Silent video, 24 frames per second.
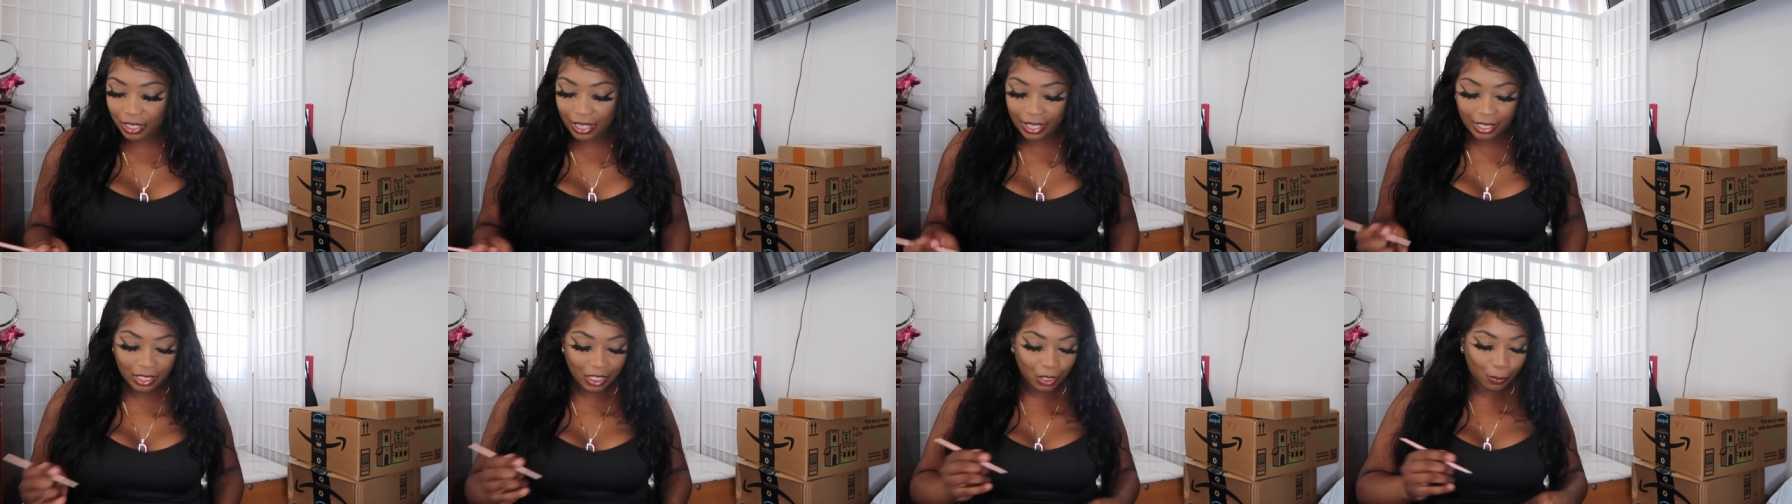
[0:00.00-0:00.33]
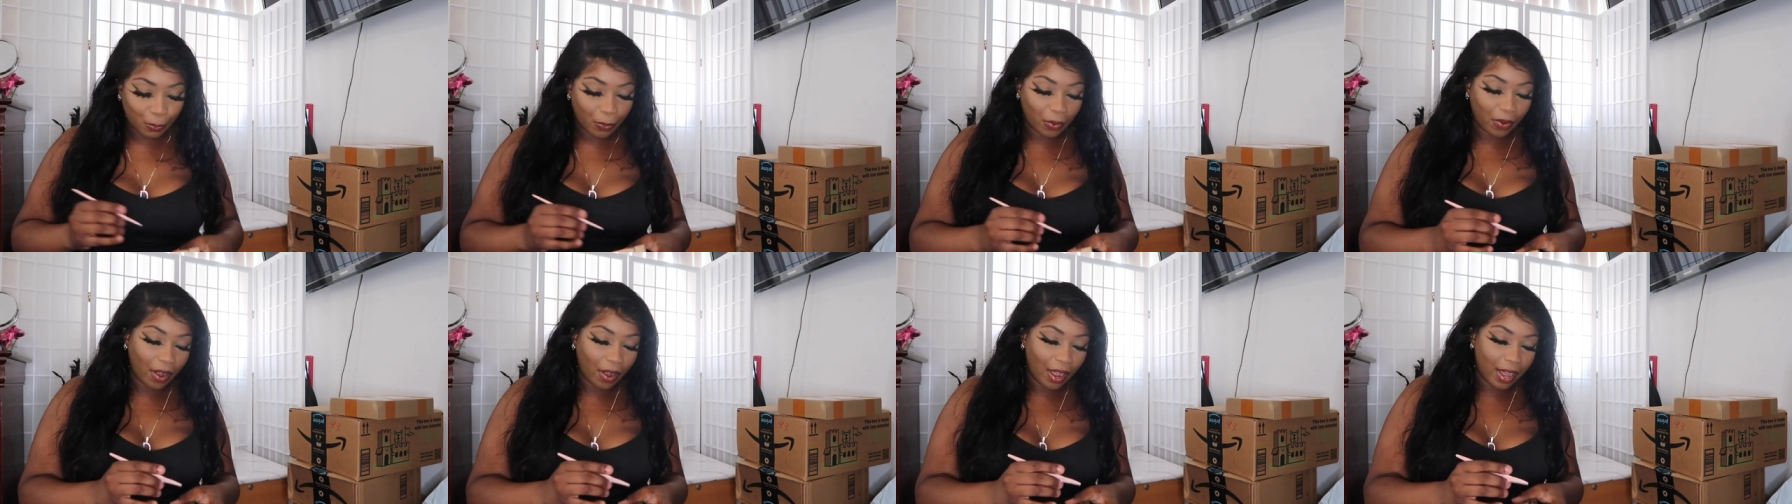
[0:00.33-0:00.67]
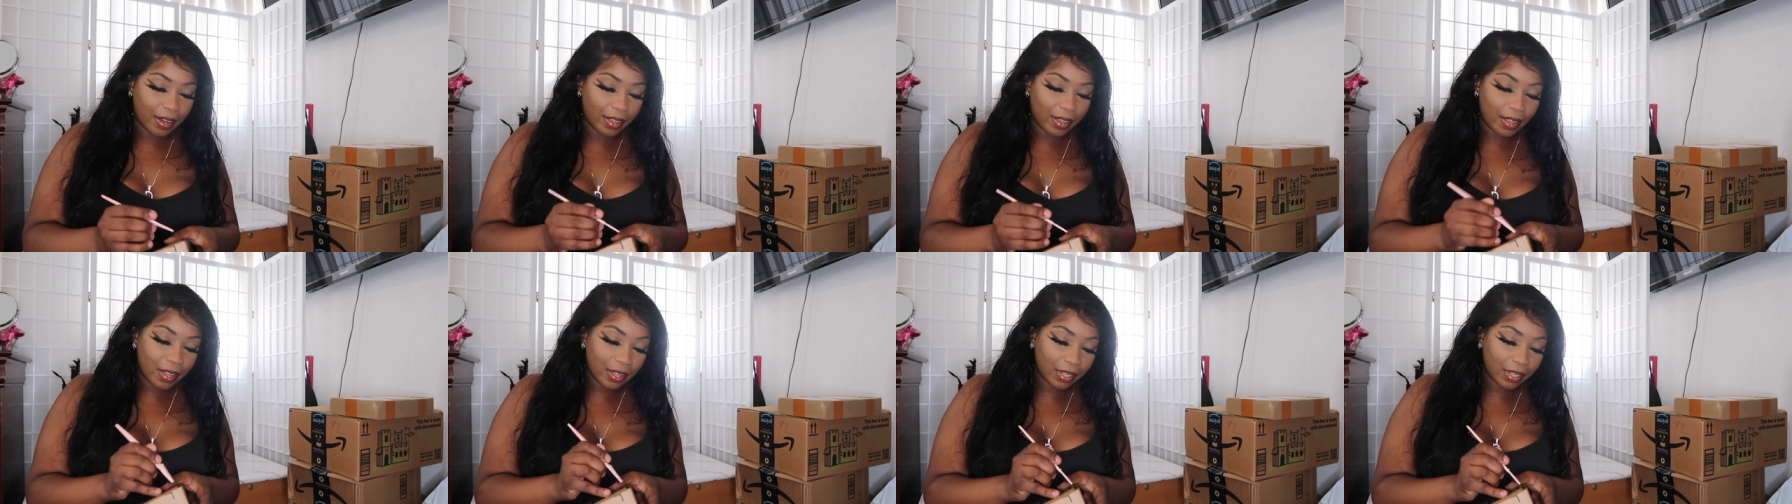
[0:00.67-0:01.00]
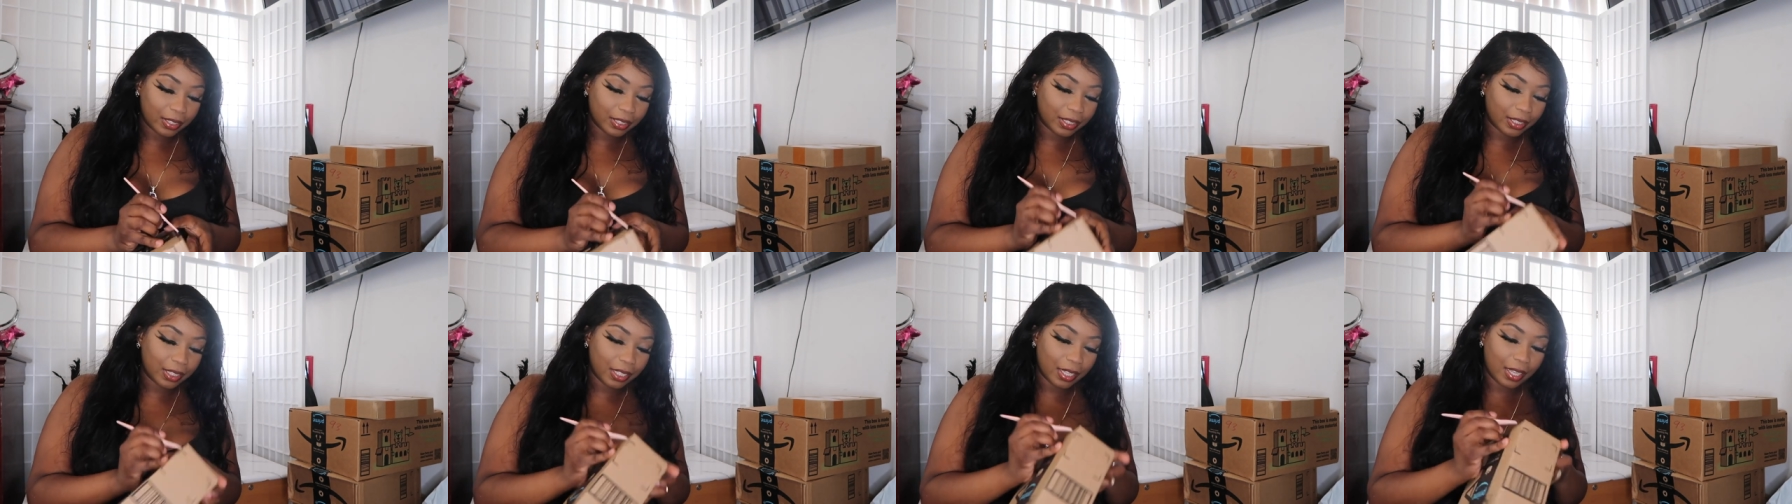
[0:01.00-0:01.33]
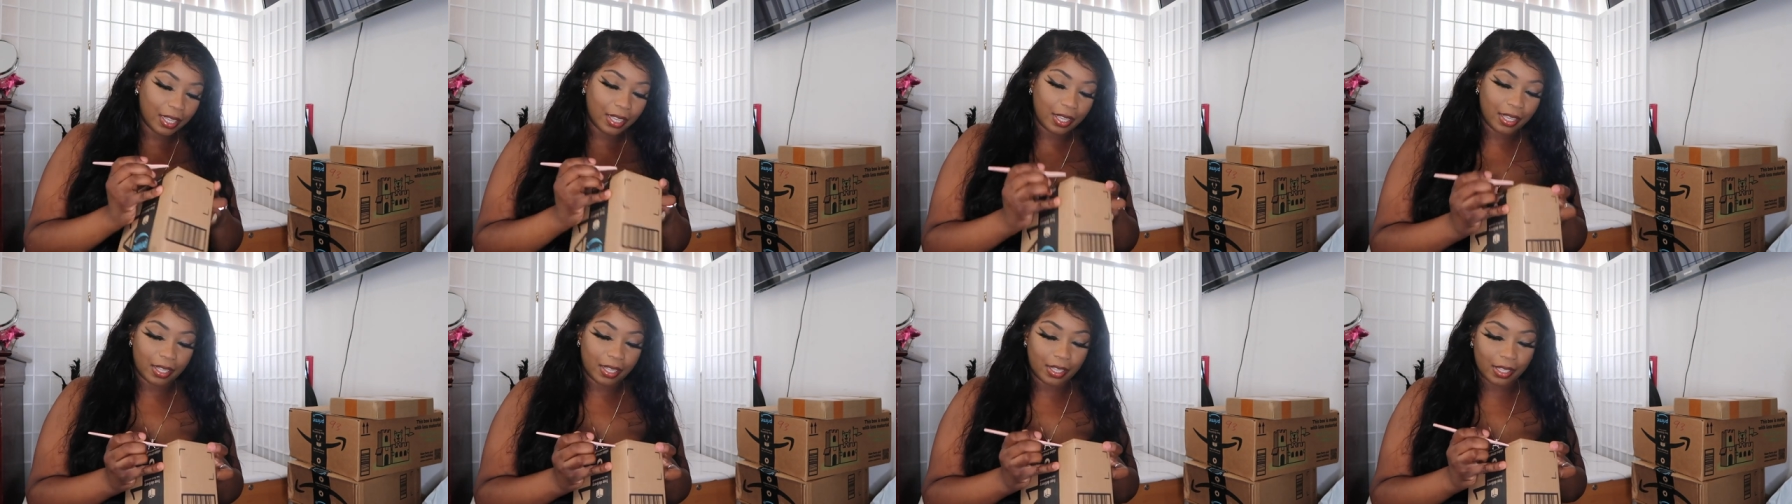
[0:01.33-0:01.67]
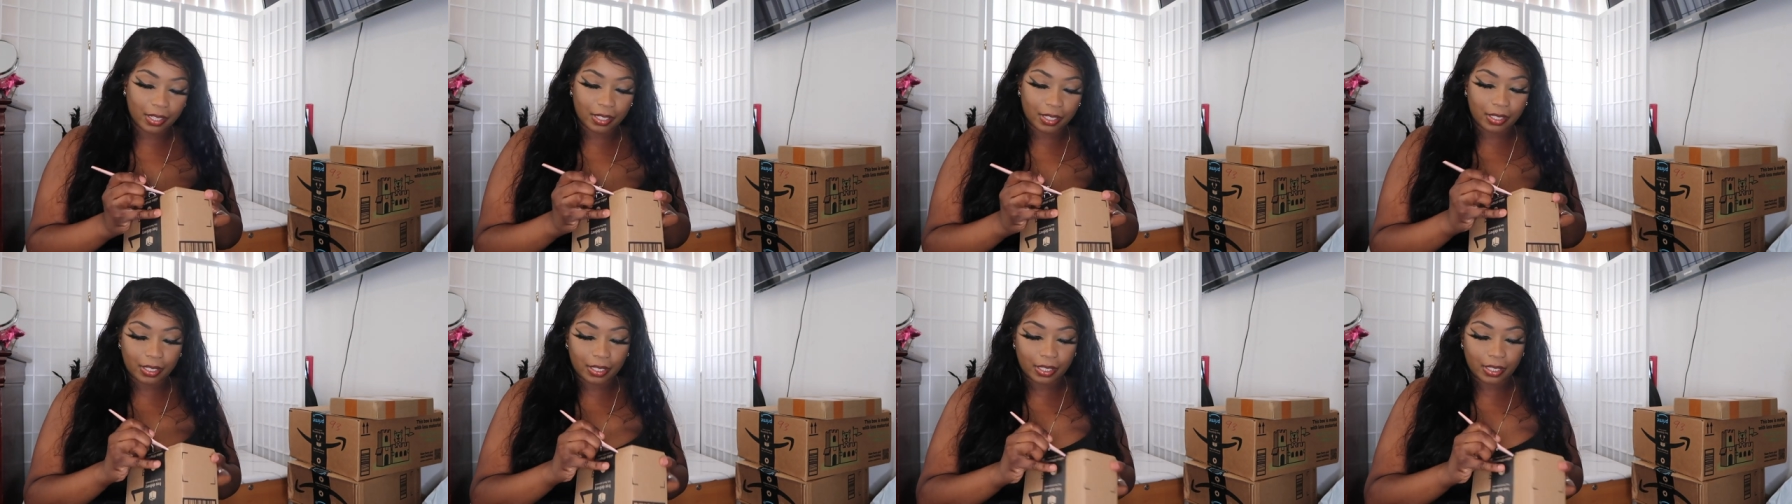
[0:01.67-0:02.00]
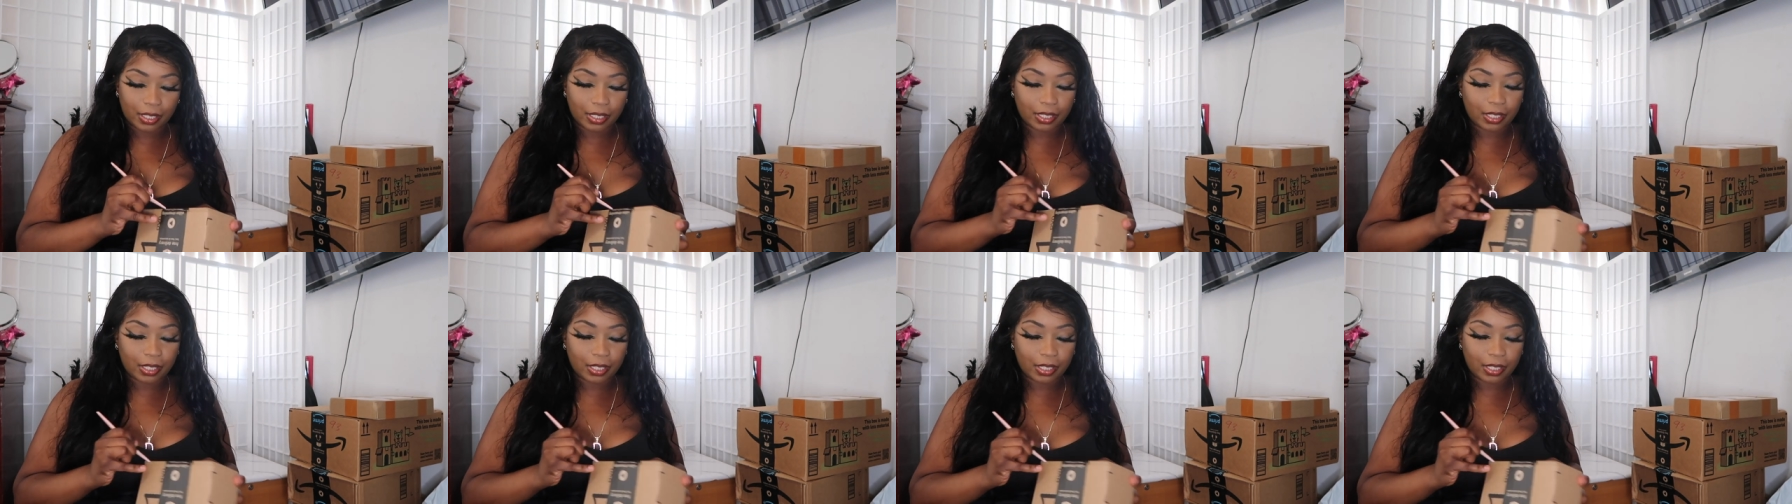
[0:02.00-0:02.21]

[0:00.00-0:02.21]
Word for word: next product is,